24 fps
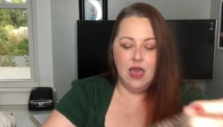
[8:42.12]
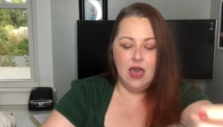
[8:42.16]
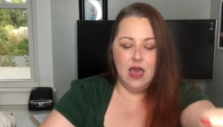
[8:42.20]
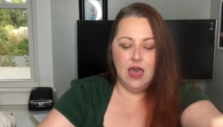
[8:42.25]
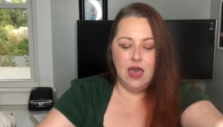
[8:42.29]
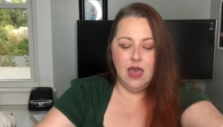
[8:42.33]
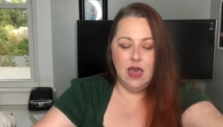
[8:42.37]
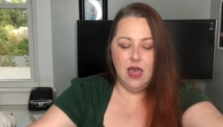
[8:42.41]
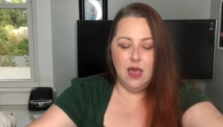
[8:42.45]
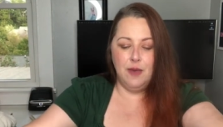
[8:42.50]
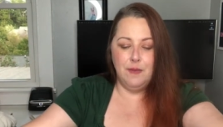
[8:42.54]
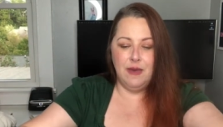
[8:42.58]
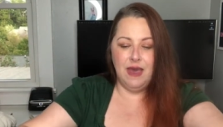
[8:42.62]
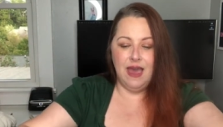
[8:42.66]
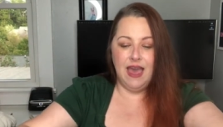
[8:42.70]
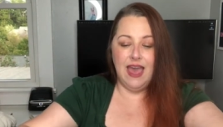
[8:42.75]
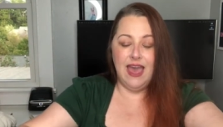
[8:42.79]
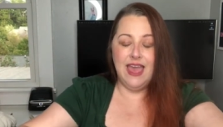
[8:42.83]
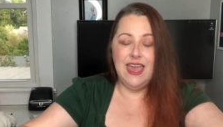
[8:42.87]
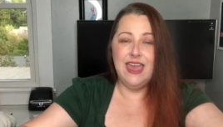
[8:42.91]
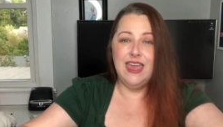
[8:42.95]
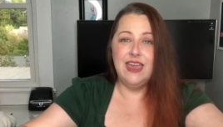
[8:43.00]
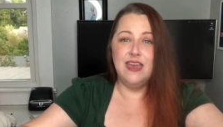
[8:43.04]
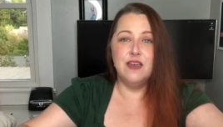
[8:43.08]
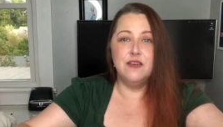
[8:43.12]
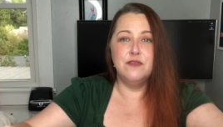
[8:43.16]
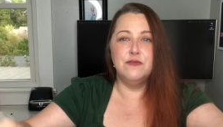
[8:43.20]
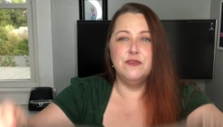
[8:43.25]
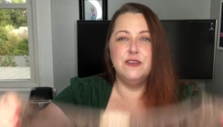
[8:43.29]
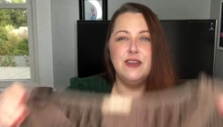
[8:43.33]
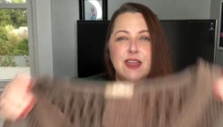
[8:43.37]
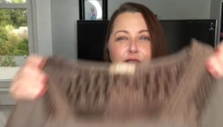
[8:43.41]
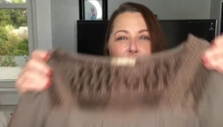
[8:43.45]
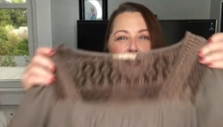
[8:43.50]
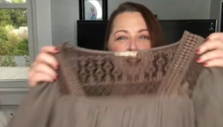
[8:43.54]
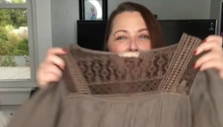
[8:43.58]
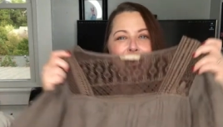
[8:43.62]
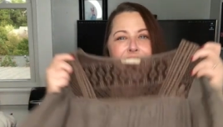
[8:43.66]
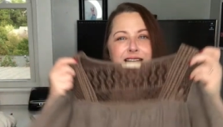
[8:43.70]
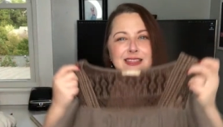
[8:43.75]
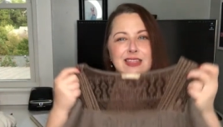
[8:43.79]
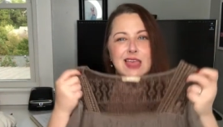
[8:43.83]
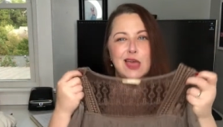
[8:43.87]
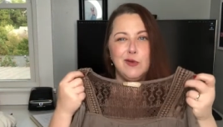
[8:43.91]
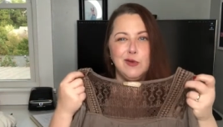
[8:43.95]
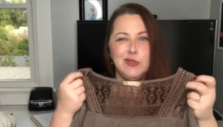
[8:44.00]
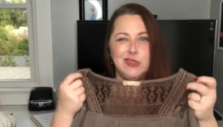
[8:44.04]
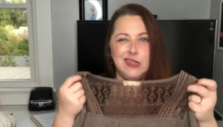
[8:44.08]
I have never had
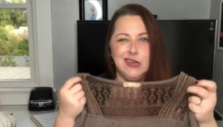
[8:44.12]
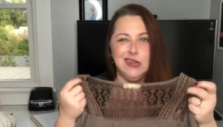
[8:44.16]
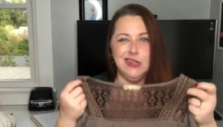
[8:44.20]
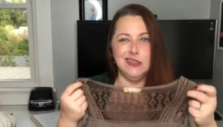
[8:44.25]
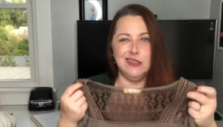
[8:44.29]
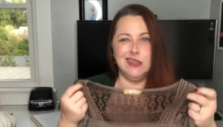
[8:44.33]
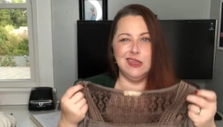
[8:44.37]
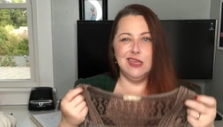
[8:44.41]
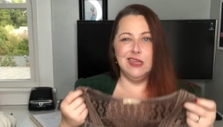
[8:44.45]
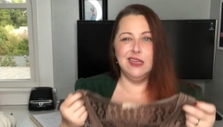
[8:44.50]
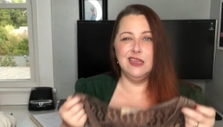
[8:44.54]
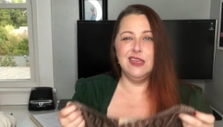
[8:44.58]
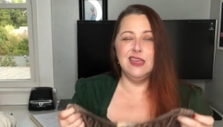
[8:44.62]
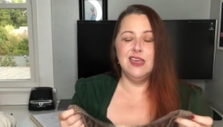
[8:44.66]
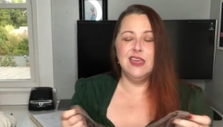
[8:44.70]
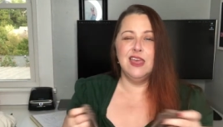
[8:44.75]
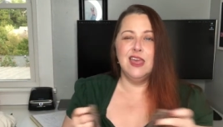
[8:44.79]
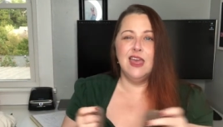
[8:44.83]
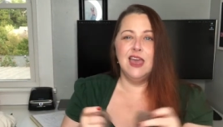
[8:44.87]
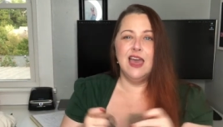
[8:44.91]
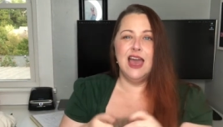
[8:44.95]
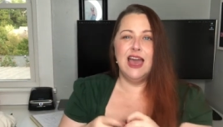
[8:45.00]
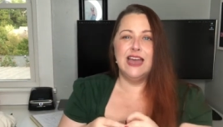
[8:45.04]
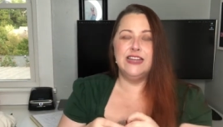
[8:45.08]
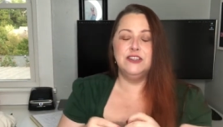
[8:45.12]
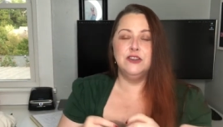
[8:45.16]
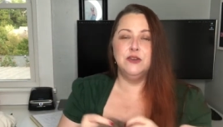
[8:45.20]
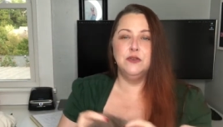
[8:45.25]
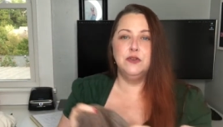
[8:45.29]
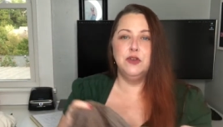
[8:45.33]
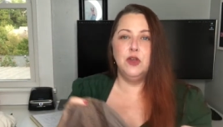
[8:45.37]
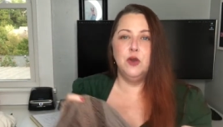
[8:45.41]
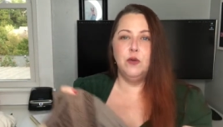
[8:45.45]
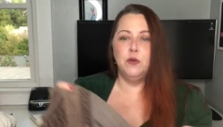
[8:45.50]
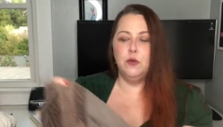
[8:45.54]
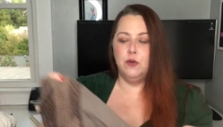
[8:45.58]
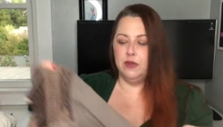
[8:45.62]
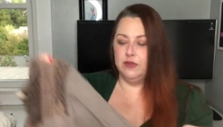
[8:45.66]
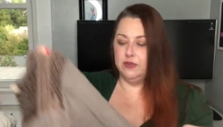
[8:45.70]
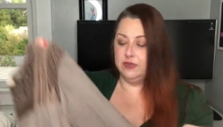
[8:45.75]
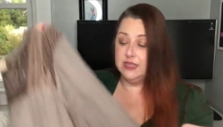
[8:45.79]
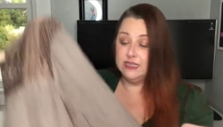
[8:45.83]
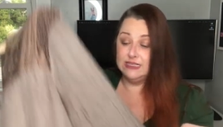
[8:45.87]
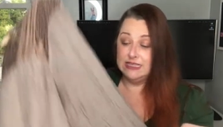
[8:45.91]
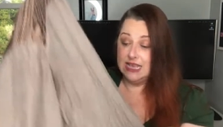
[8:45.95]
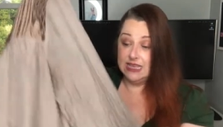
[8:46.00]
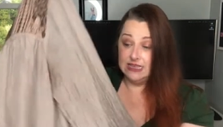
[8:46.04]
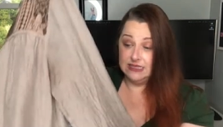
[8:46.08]
that with anything. I don't know,
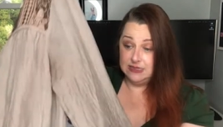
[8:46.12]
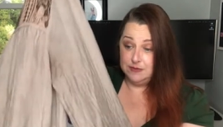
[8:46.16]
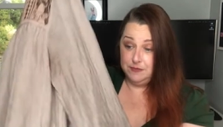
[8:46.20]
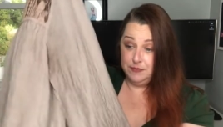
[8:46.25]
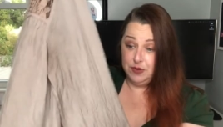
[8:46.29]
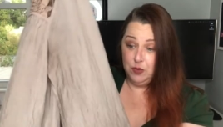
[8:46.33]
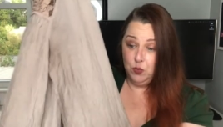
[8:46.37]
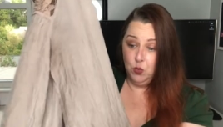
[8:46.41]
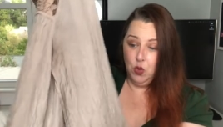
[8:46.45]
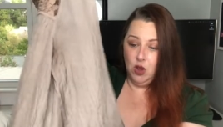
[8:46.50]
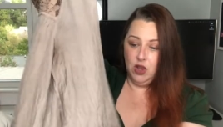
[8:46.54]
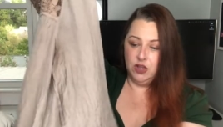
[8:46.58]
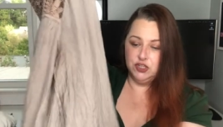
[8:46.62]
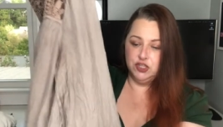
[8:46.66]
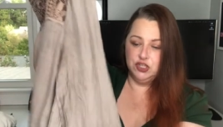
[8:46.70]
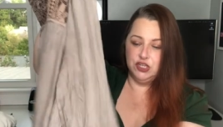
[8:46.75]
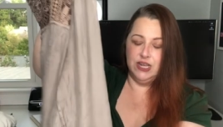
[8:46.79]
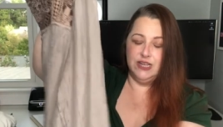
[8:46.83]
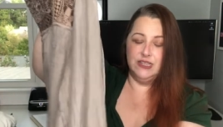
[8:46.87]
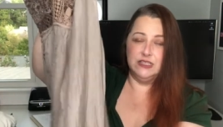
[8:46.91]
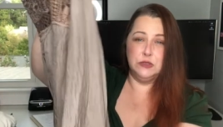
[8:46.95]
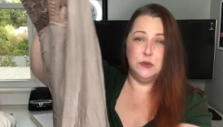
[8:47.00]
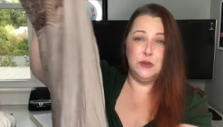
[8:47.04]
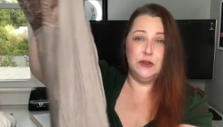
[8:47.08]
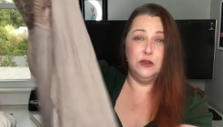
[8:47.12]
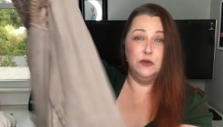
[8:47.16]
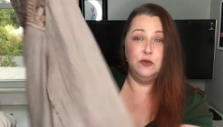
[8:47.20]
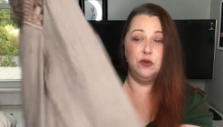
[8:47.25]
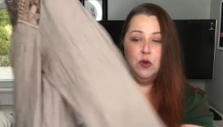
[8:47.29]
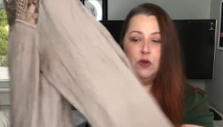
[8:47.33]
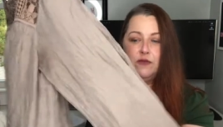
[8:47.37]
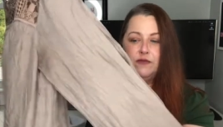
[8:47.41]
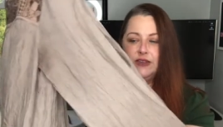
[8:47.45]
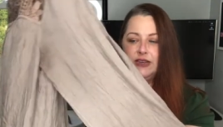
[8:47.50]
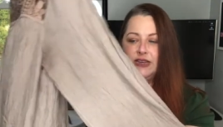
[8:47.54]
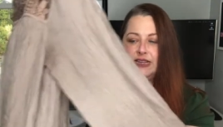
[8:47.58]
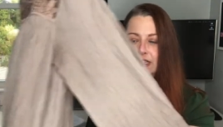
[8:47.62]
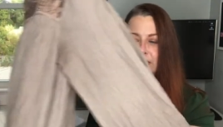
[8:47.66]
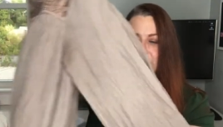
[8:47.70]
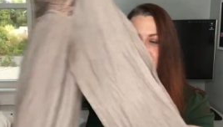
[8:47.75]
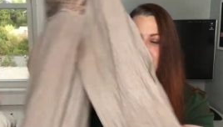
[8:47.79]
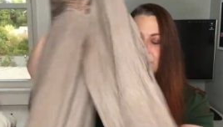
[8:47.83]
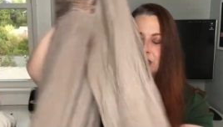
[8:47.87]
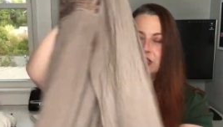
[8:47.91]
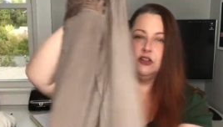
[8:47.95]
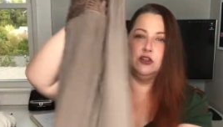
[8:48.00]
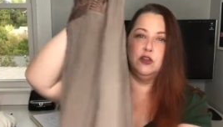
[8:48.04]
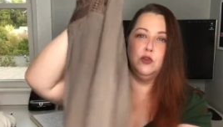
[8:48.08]
this hasn't been washed yet, so I don't know if it needs
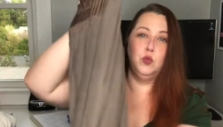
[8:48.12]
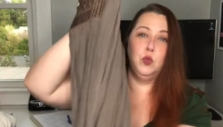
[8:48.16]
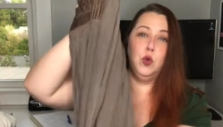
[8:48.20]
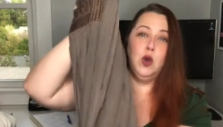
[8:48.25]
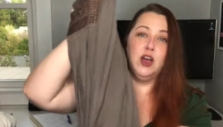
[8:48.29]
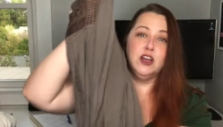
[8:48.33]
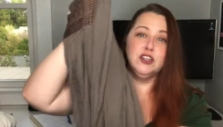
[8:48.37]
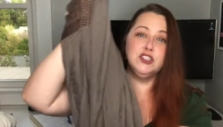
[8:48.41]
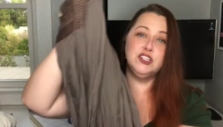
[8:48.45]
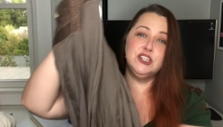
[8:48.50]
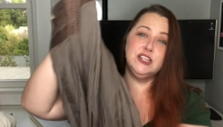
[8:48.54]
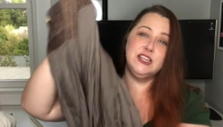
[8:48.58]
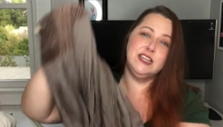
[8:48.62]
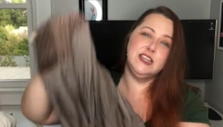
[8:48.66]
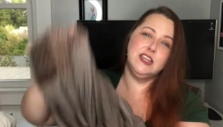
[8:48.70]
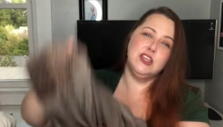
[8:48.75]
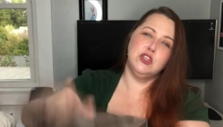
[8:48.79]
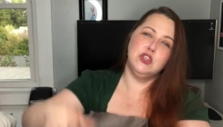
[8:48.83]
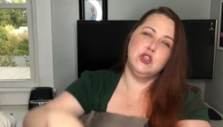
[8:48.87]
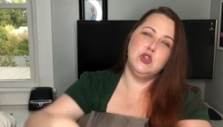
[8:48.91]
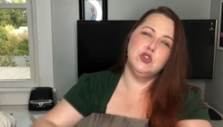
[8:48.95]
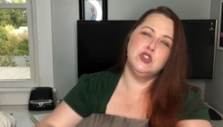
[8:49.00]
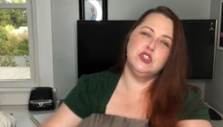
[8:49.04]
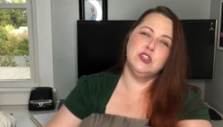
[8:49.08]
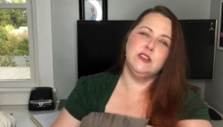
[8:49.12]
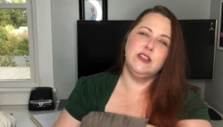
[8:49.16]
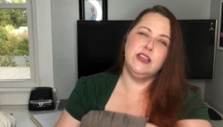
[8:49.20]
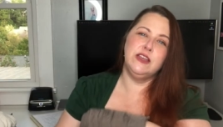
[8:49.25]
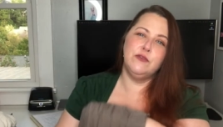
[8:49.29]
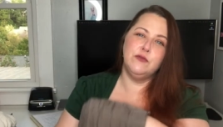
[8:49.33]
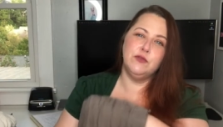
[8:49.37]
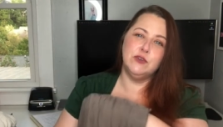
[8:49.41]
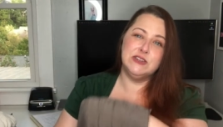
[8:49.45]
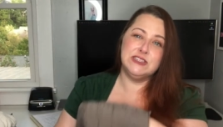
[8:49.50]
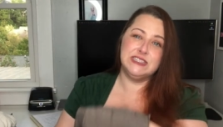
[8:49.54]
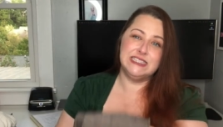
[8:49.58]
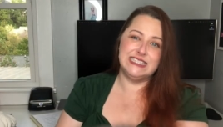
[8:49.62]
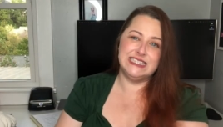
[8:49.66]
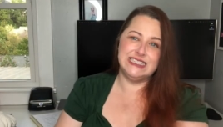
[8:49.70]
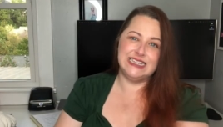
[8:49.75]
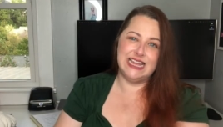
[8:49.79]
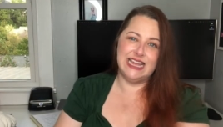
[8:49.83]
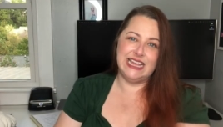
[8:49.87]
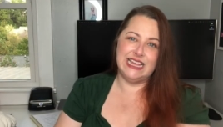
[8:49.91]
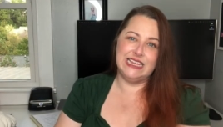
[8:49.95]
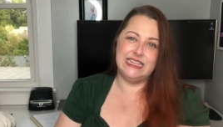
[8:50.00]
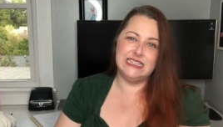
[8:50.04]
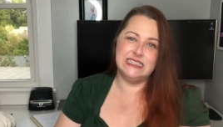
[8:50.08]
just a good washing. Usually for
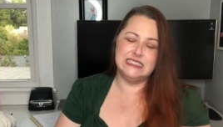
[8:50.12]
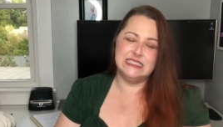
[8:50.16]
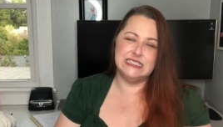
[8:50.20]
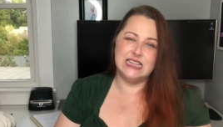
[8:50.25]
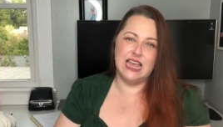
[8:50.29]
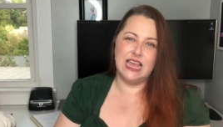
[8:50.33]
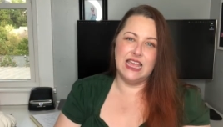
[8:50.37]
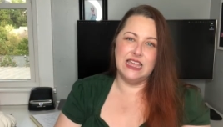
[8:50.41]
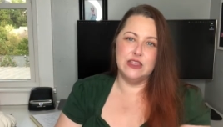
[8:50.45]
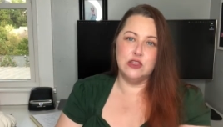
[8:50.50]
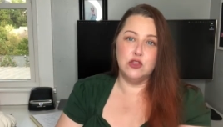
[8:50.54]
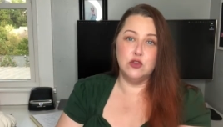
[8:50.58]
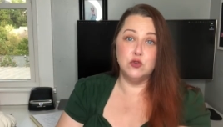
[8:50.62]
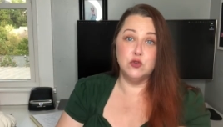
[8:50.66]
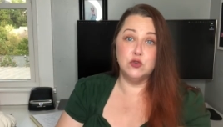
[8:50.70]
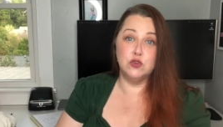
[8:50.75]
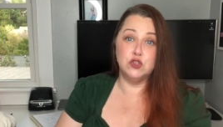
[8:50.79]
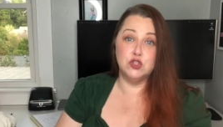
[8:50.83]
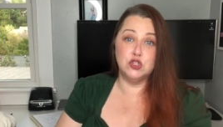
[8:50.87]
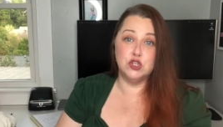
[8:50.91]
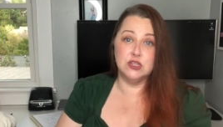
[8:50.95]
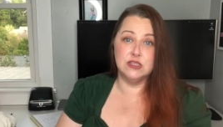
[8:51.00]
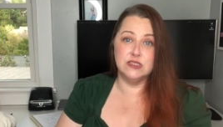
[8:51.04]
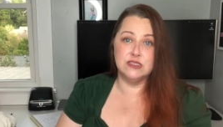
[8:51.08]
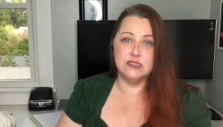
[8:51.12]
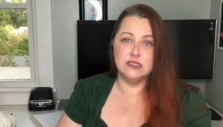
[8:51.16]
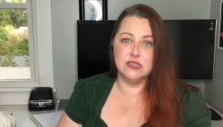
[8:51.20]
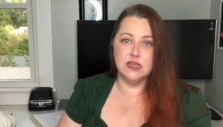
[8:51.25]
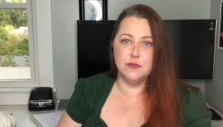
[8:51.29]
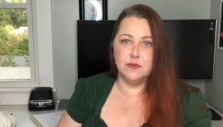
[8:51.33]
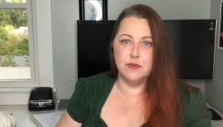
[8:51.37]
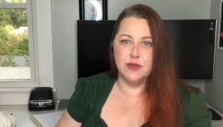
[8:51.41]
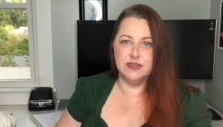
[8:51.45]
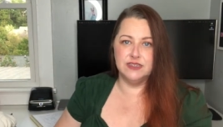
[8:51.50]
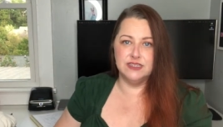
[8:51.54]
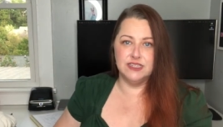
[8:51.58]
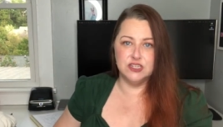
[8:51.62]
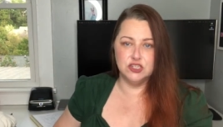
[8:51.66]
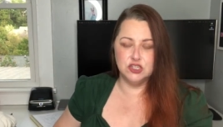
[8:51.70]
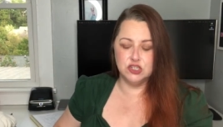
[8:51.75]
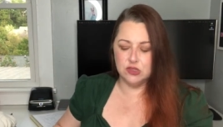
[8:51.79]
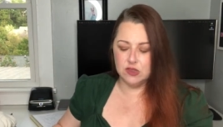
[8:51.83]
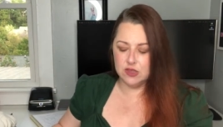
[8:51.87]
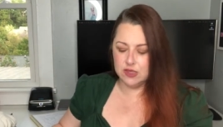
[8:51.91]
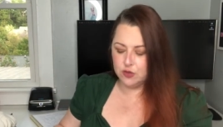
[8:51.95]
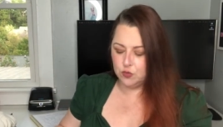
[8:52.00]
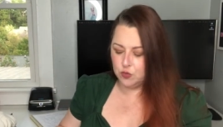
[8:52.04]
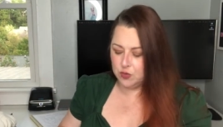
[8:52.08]
stains, I use just some
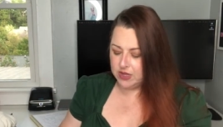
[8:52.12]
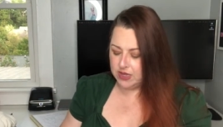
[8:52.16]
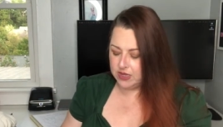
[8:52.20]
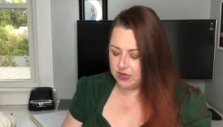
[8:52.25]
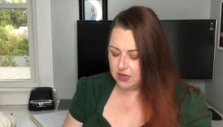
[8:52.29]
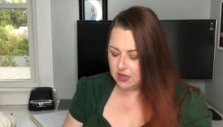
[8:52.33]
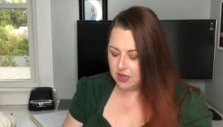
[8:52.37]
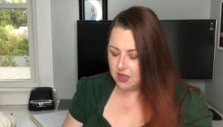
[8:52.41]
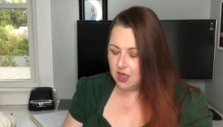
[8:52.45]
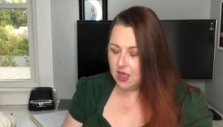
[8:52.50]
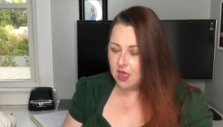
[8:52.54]
dish liquid.